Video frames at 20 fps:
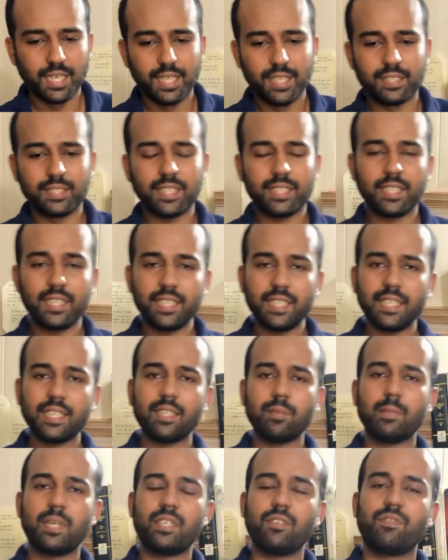The
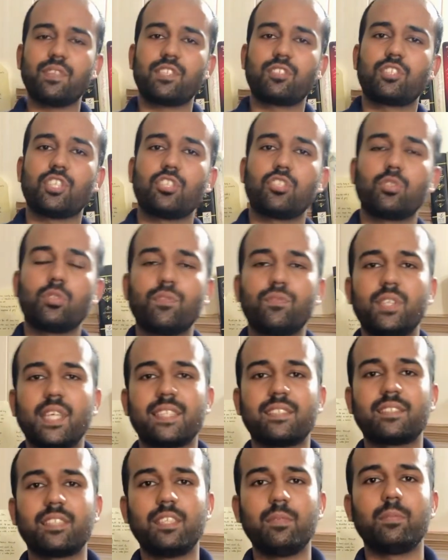clinical manifestation of the
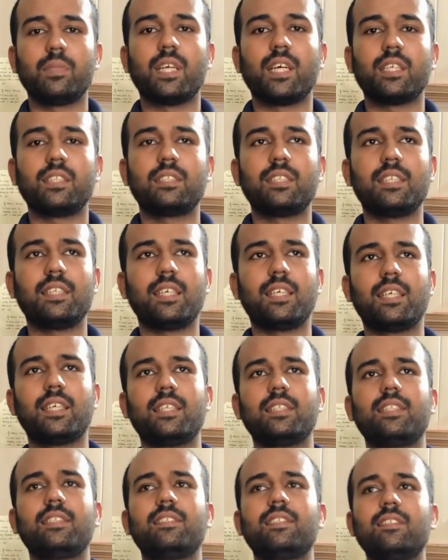
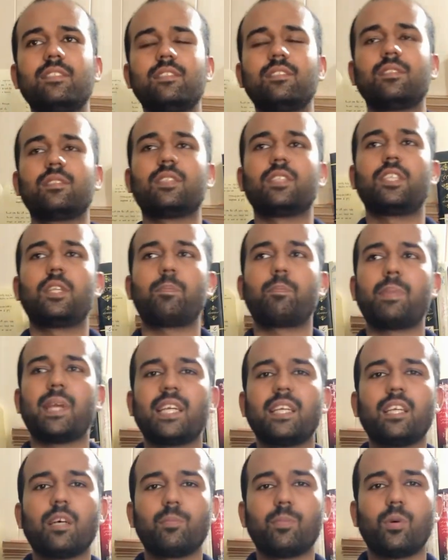ischemia, this is
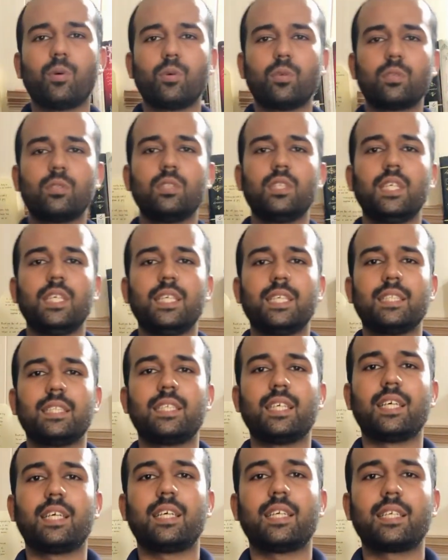depend upon
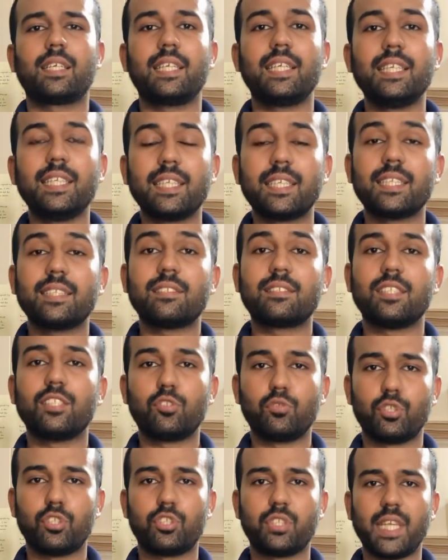the clinical
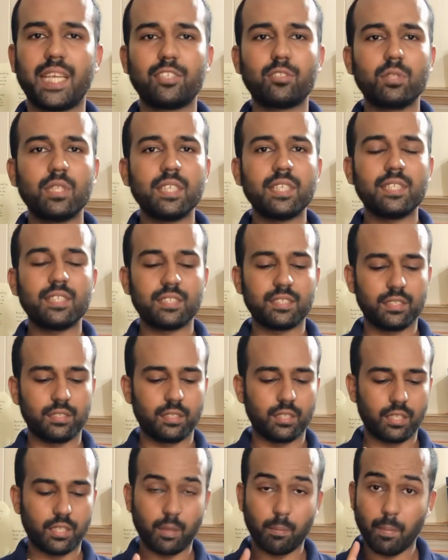situation. Actually,
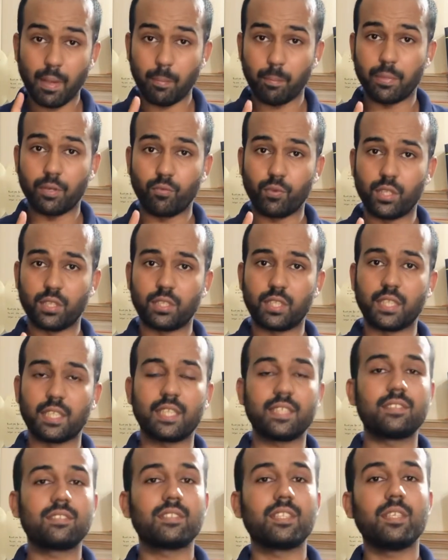remember one thing:
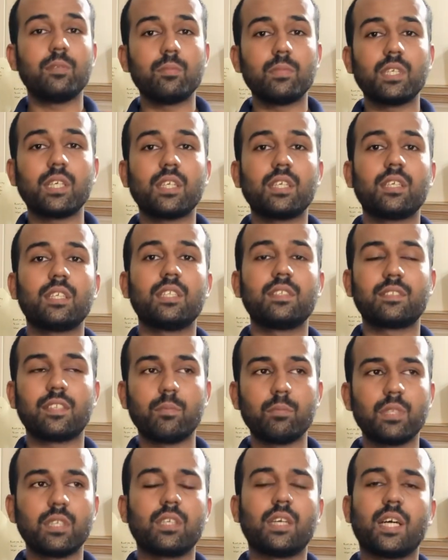
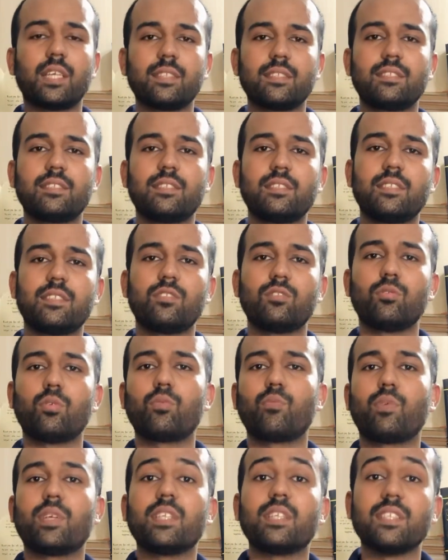ischemic heart disease is
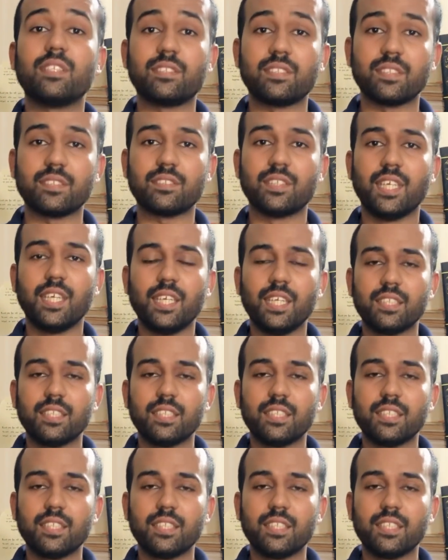not one disease.